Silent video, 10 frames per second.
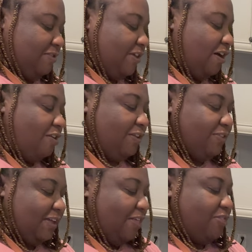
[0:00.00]
the only
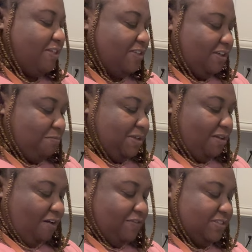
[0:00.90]
thing I think that could be
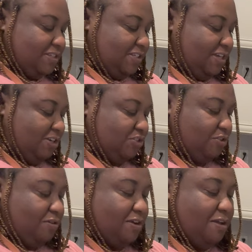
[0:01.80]
off is the
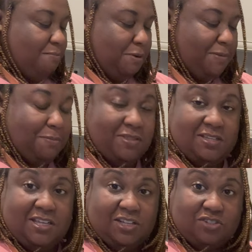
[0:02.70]
texture, but maybe the
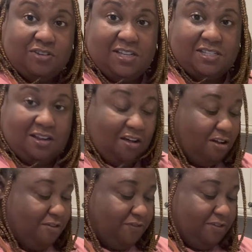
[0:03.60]
texture isn't
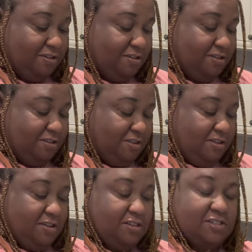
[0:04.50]
off.
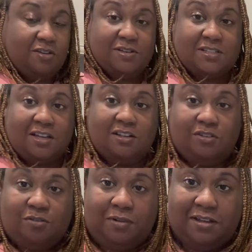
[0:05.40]
So it's like a
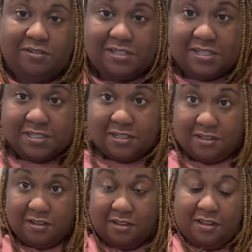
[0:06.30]
little round disc
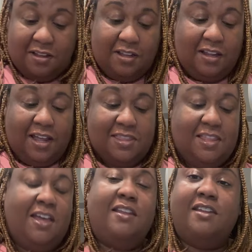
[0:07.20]
like
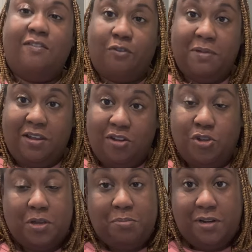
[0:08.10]
that. Now from here,
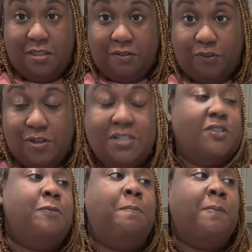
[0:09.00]
you can put it in the
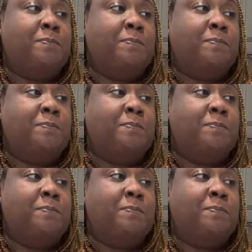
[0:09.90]
freezer,